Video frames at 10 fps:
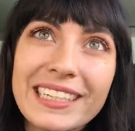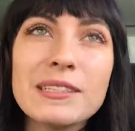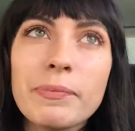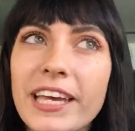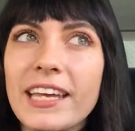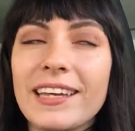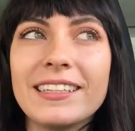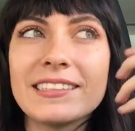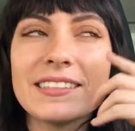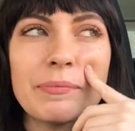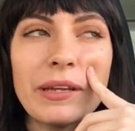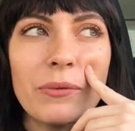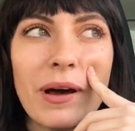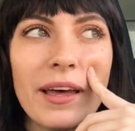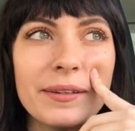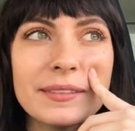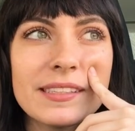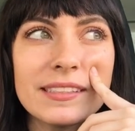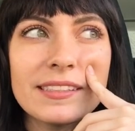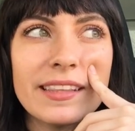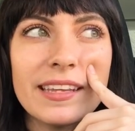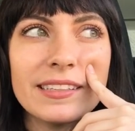It's been a while since then.